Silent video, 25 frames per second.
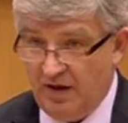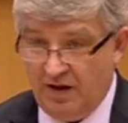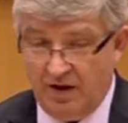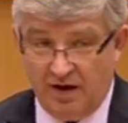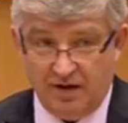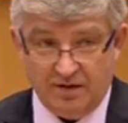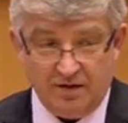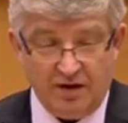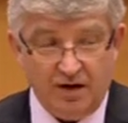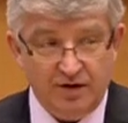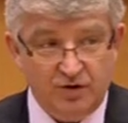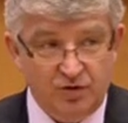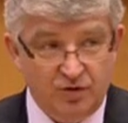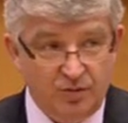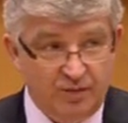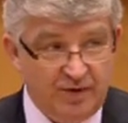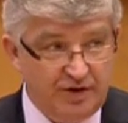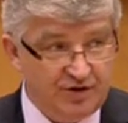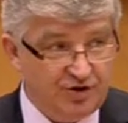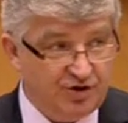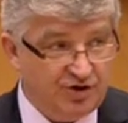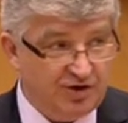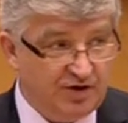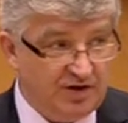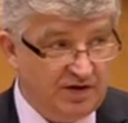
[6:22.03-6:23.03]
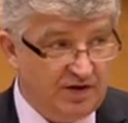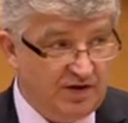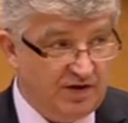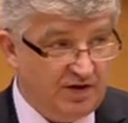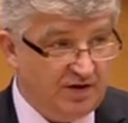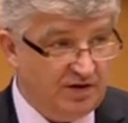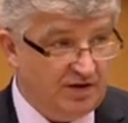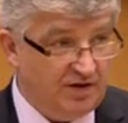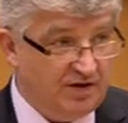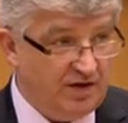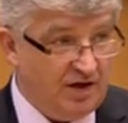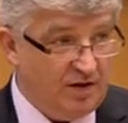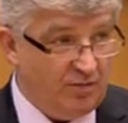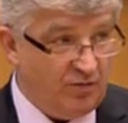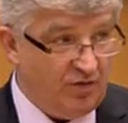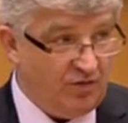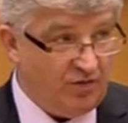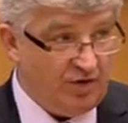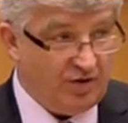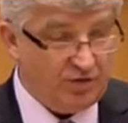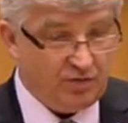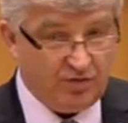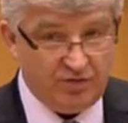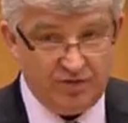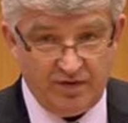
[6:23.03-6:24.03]
I'd like to mention here the name of
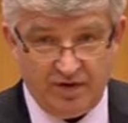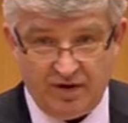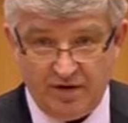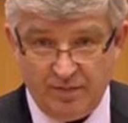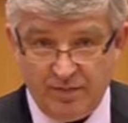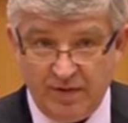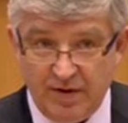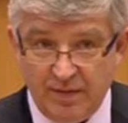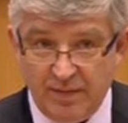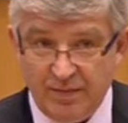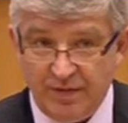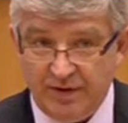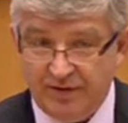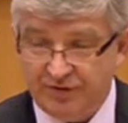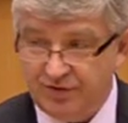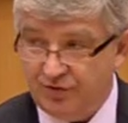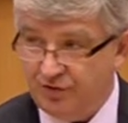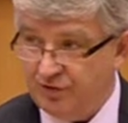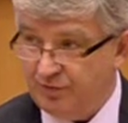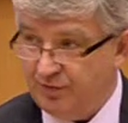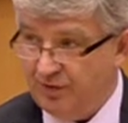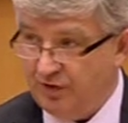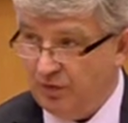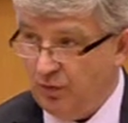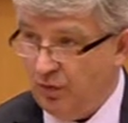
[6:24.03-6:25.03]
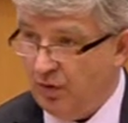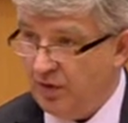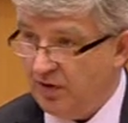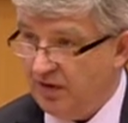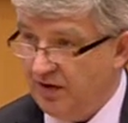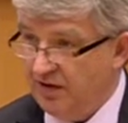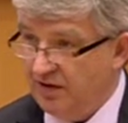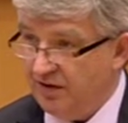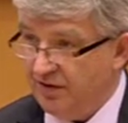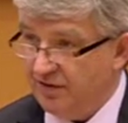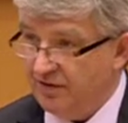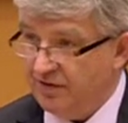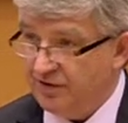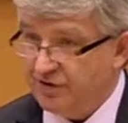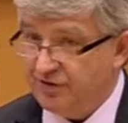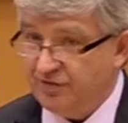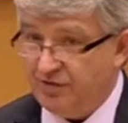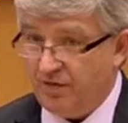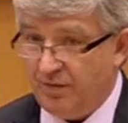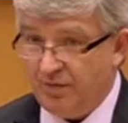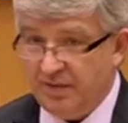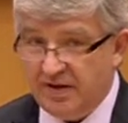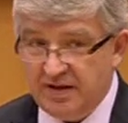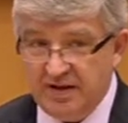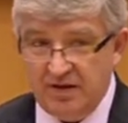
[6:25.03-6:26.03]
one of our members who's been working on this
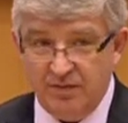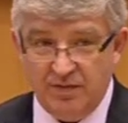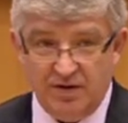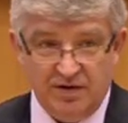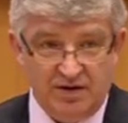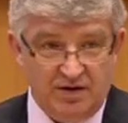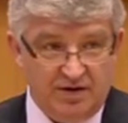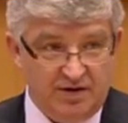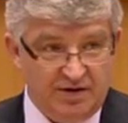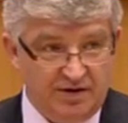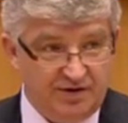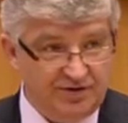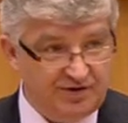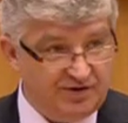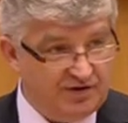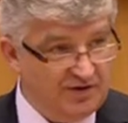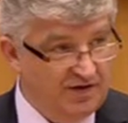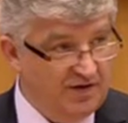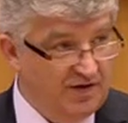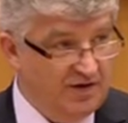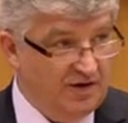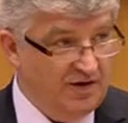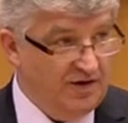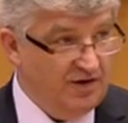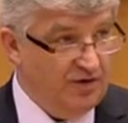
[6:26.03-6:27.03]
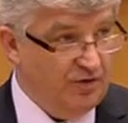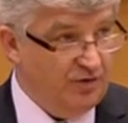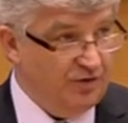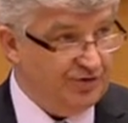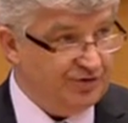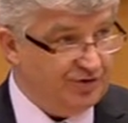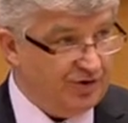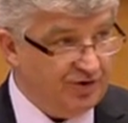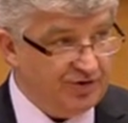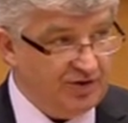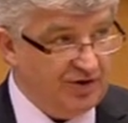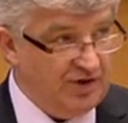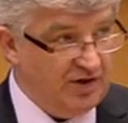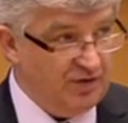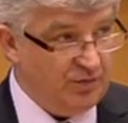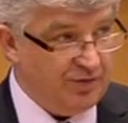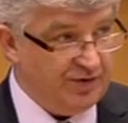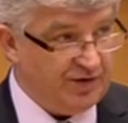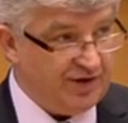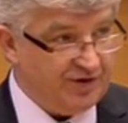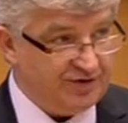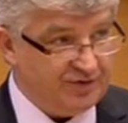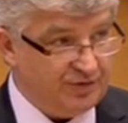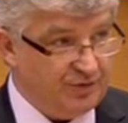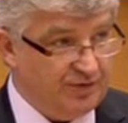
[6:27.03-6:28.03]
for many, many years, who's not here with
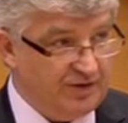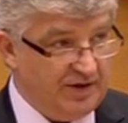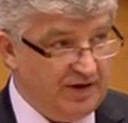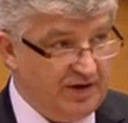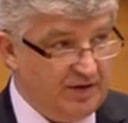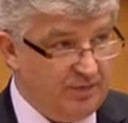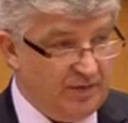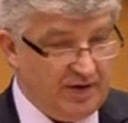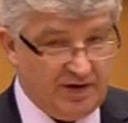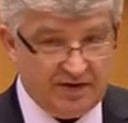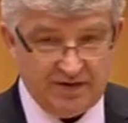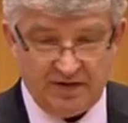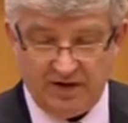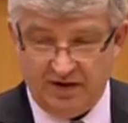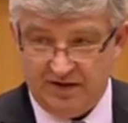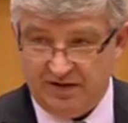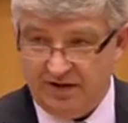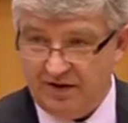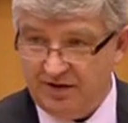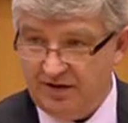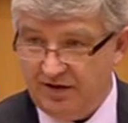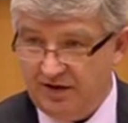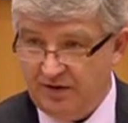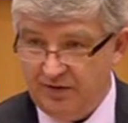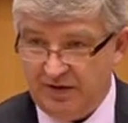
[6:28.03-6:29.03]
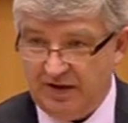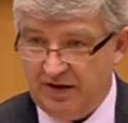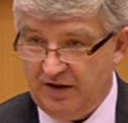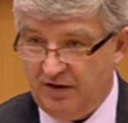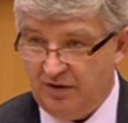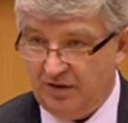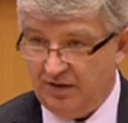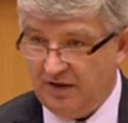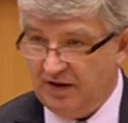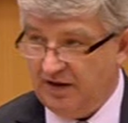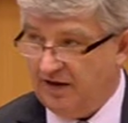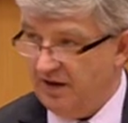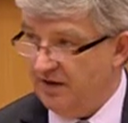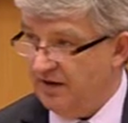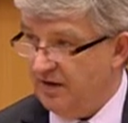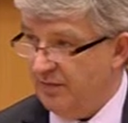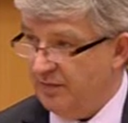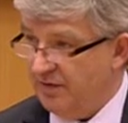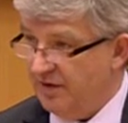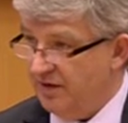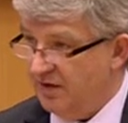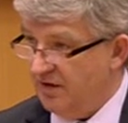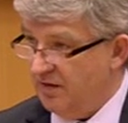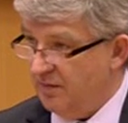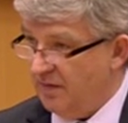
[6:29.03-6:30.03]
us today, but another Greek colleague, Anna
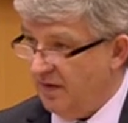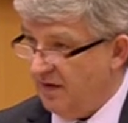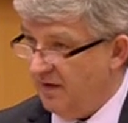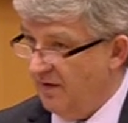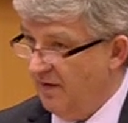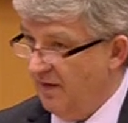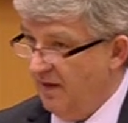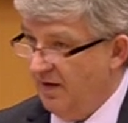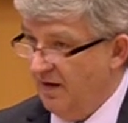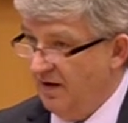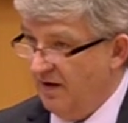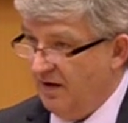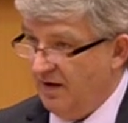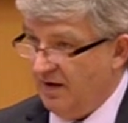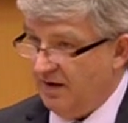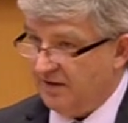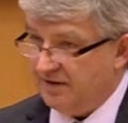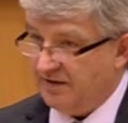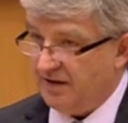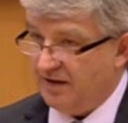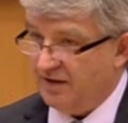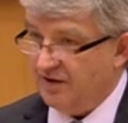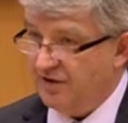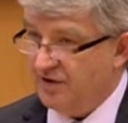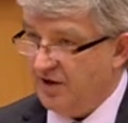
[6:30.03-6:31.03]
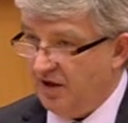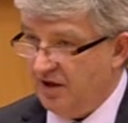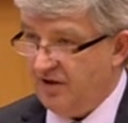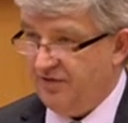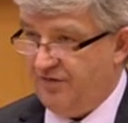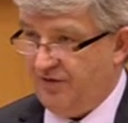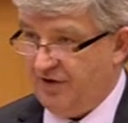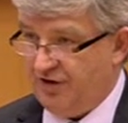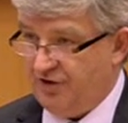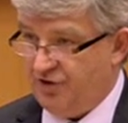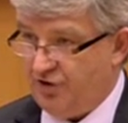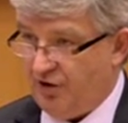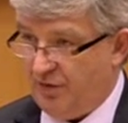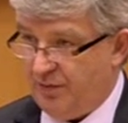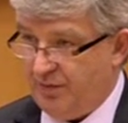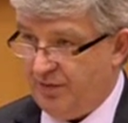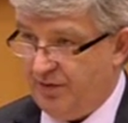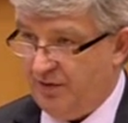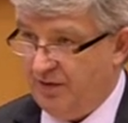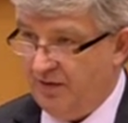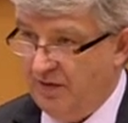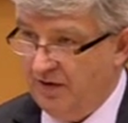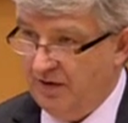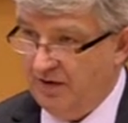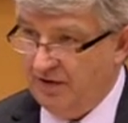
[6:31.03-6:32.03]
Bredima, has done a terrific job
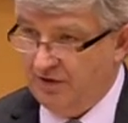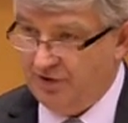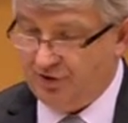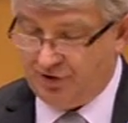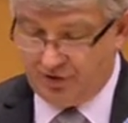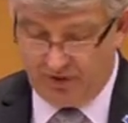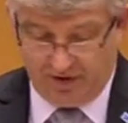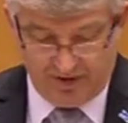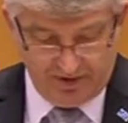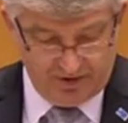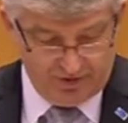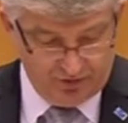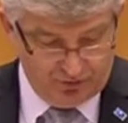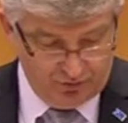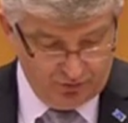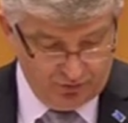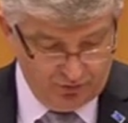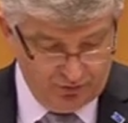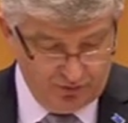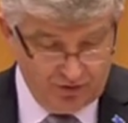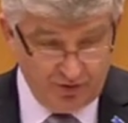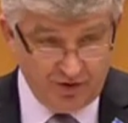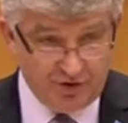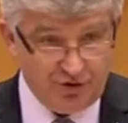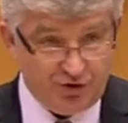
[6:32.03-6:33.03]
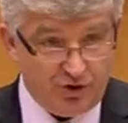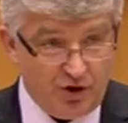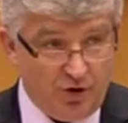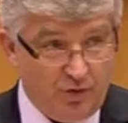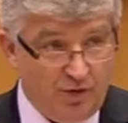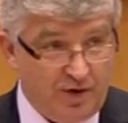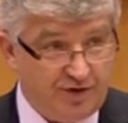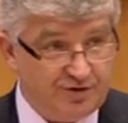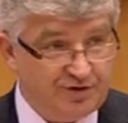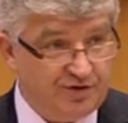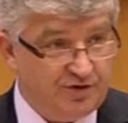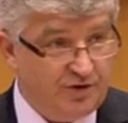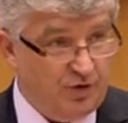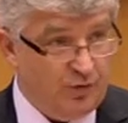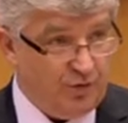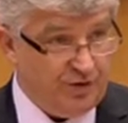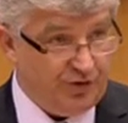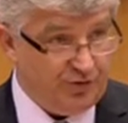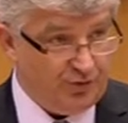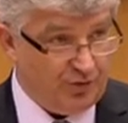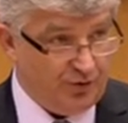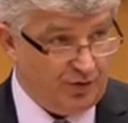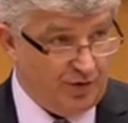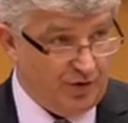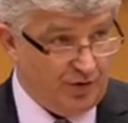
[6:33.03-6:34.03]
trying to show us where
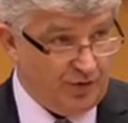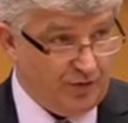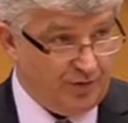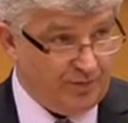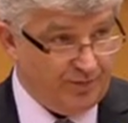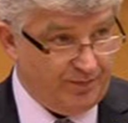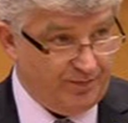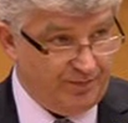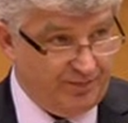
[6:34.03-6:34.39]
to go.